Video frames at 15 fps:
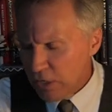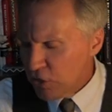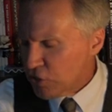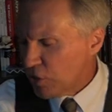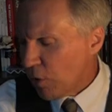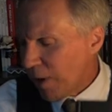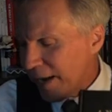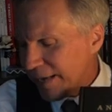
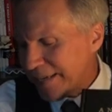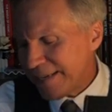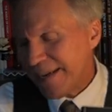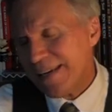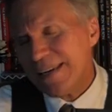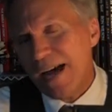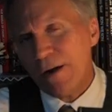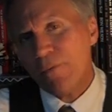So I
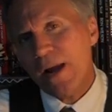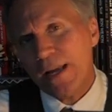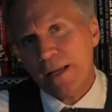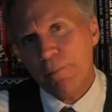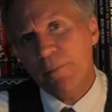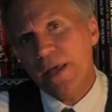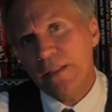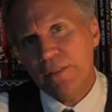cannot
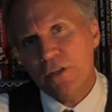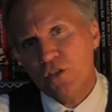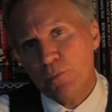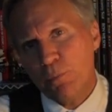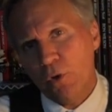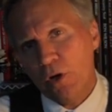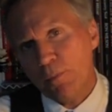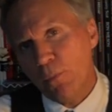recommend this
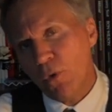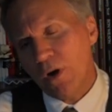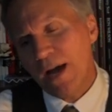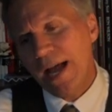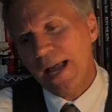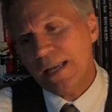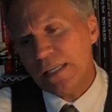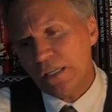book more
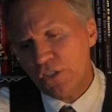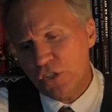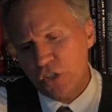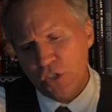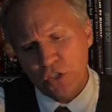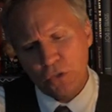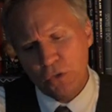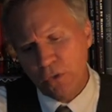highly to
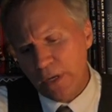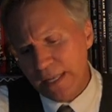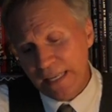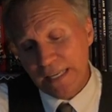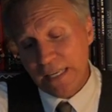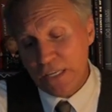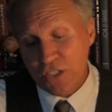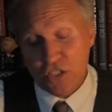you.
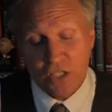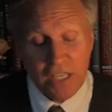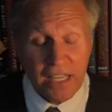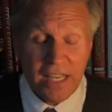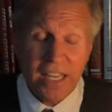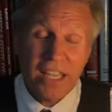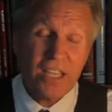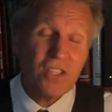It
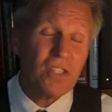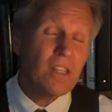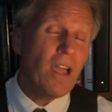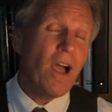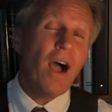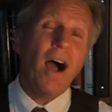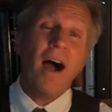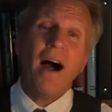is
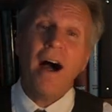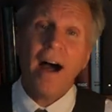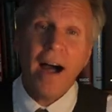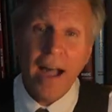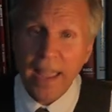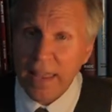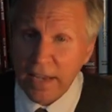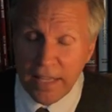
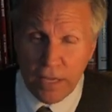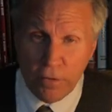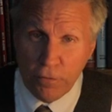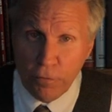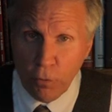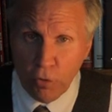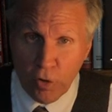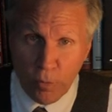highly
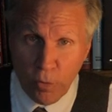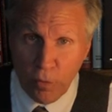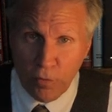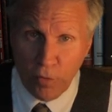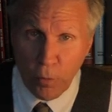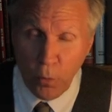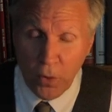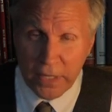affordable
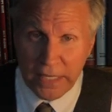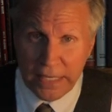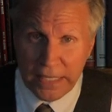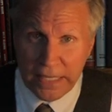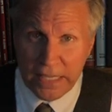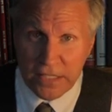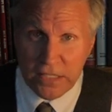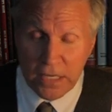for what it
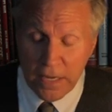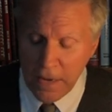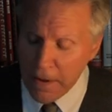is.